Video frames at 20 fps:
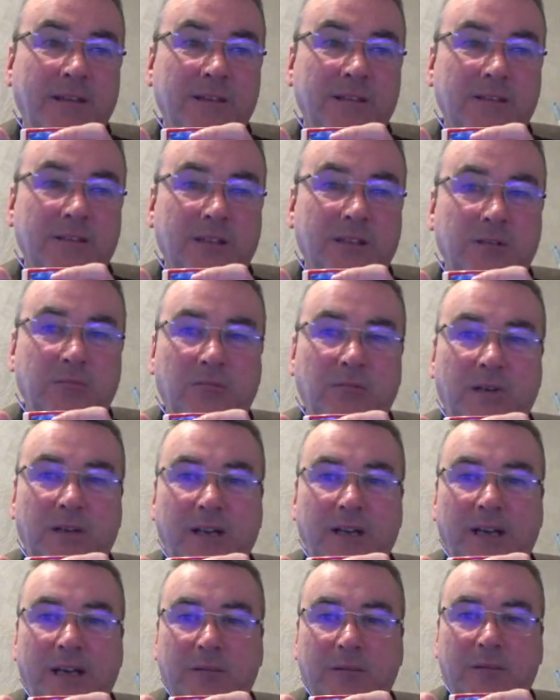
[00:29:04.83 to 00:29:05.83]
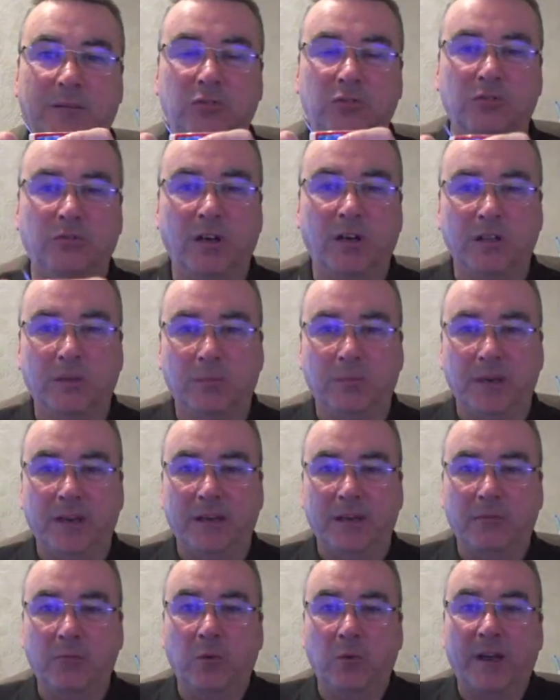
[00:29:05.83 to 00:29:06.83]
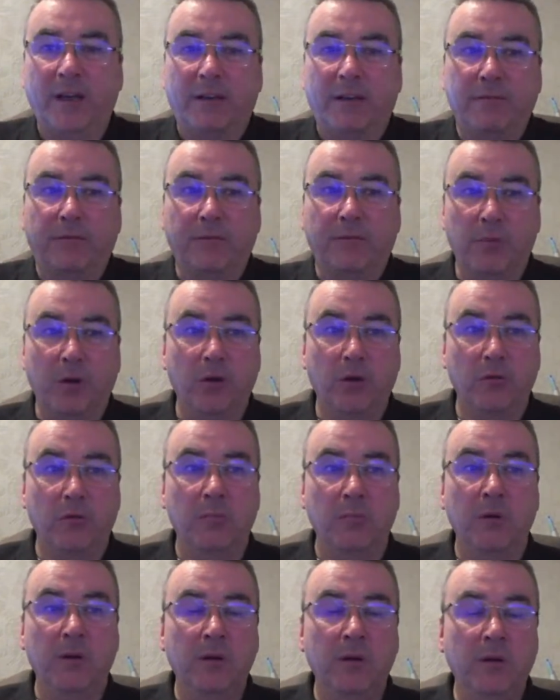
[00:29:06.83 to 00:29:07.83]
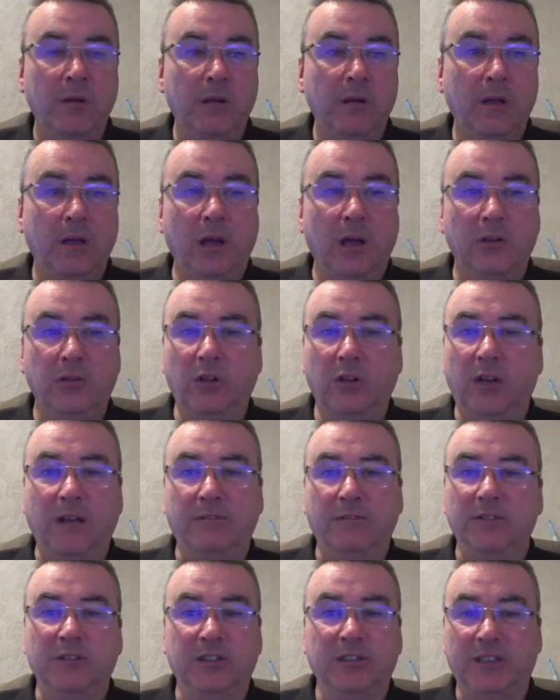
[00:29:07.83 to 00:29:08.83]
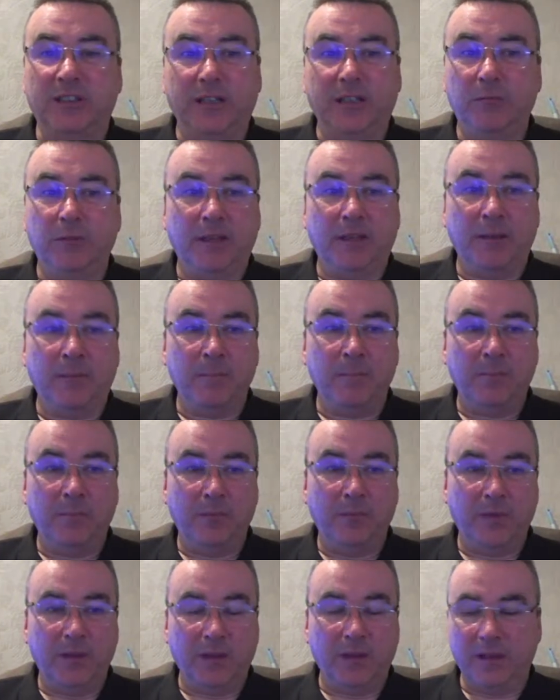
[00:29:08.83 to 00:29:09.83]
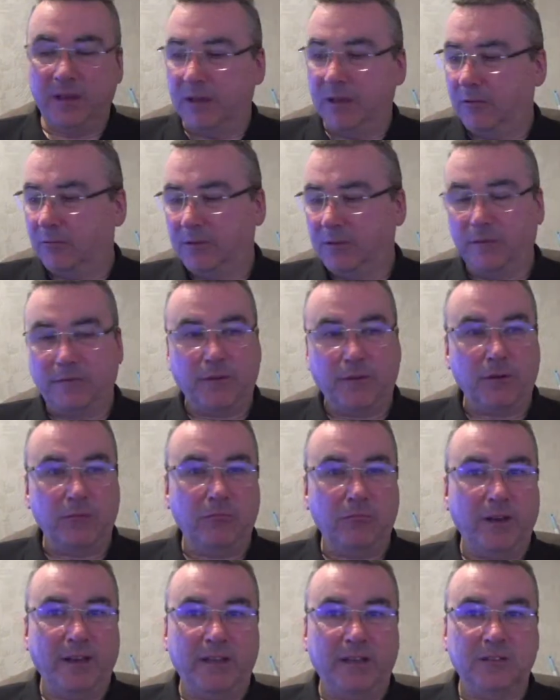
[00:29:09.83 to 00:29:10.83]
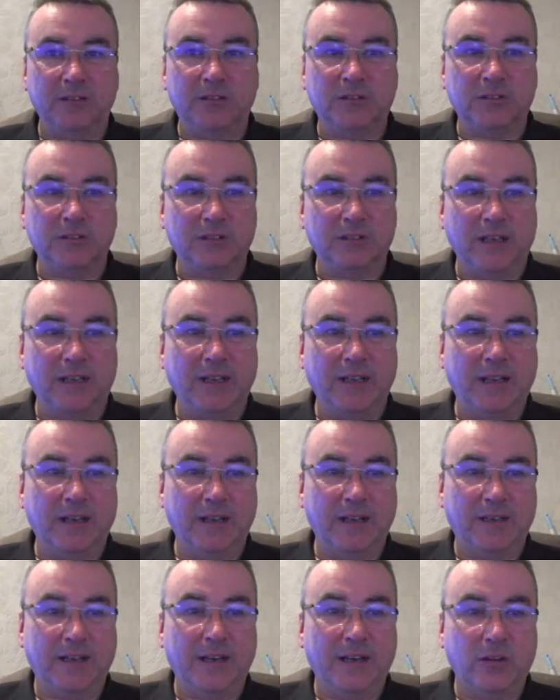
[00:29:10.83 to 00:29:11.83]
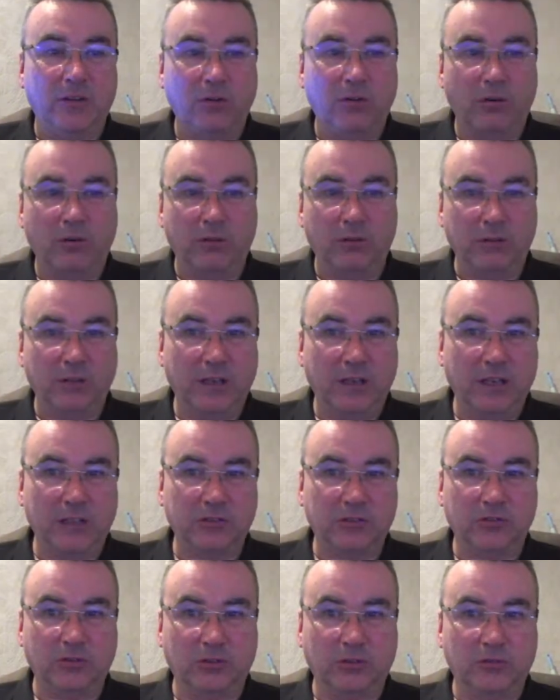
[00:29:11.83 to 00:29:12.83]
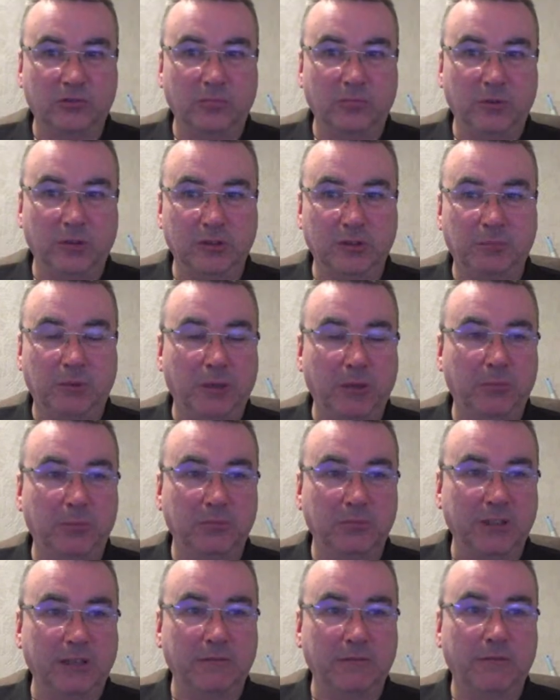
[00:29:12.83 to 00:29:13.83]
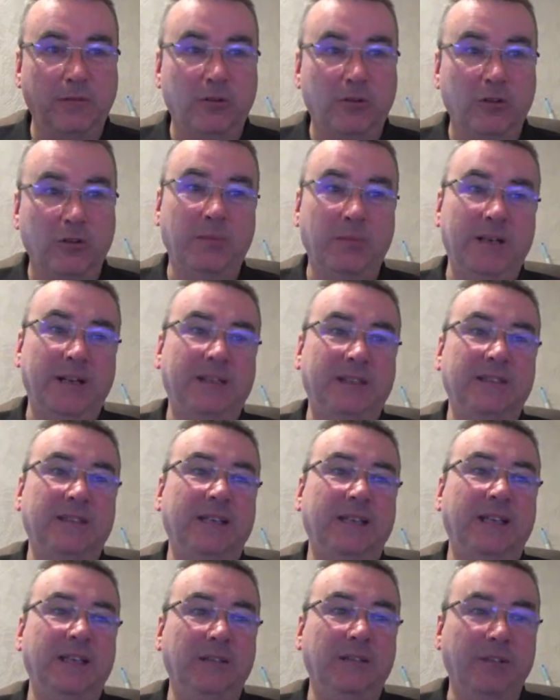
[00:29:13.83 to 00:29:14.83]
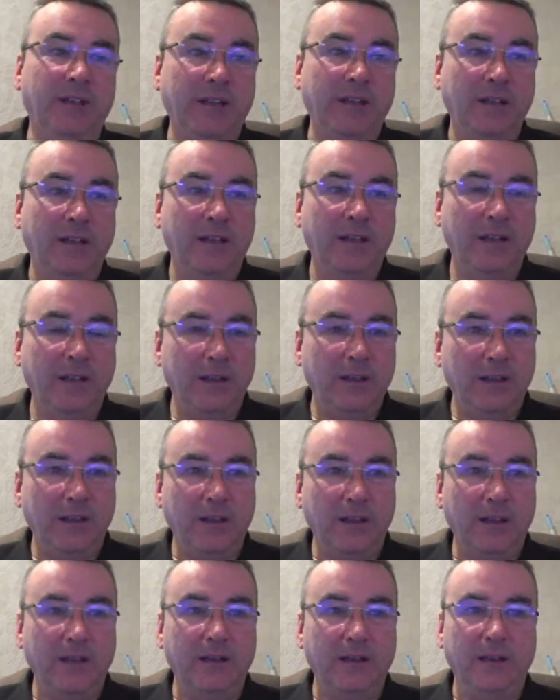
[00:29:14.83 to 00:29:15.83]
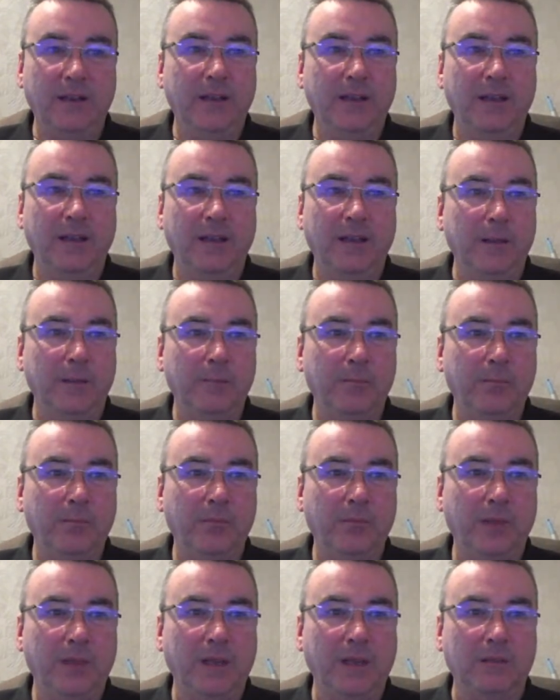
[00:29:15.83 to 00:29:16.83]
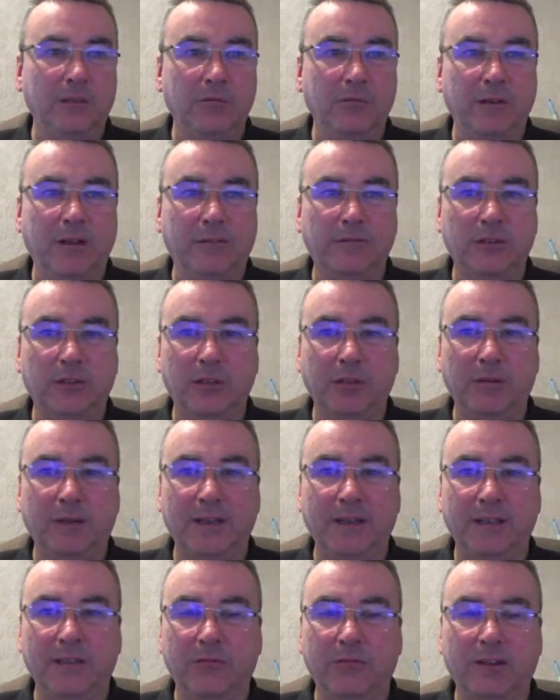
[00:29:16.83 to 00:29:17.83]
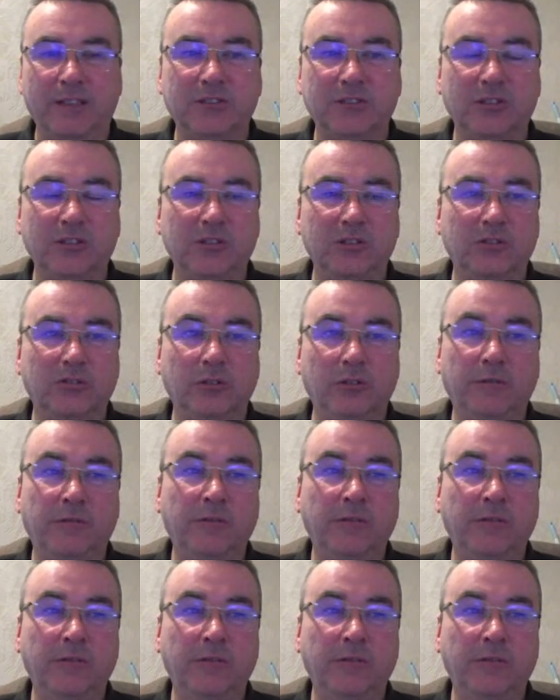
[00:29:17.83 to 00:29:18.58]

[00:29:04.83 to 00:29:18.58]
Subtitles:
So I'd much rather be working from home and not having to deal with it. The phone rings, I get a call, I sort someone's problems out for them, and that's the end of it. And I don't have to do any of the rest of the stuff.